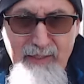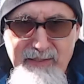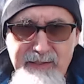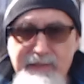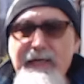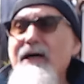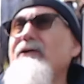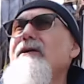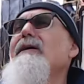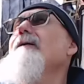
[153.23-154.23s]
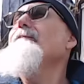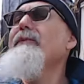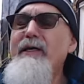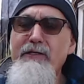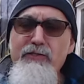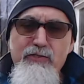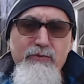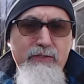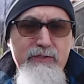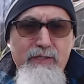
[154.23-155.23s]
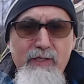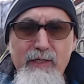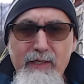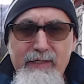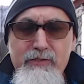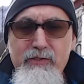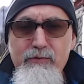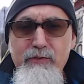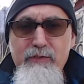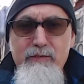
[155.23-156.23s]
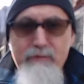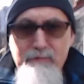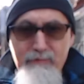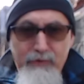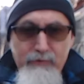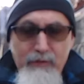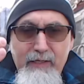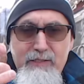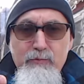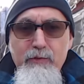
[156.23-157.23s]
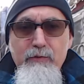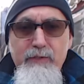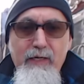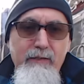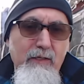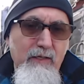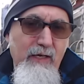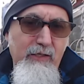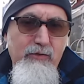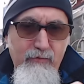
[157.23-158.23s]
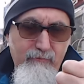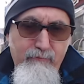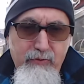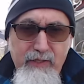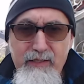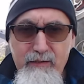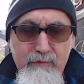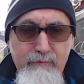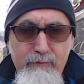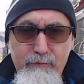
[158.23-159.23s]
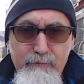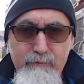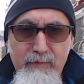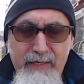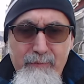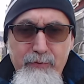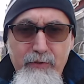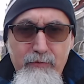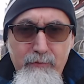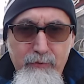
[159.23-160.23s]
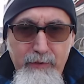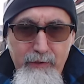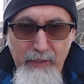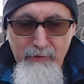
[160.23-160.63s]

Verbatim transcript: i sit down and as soon as and as soon as you know the lights would go down i play my mp3 player i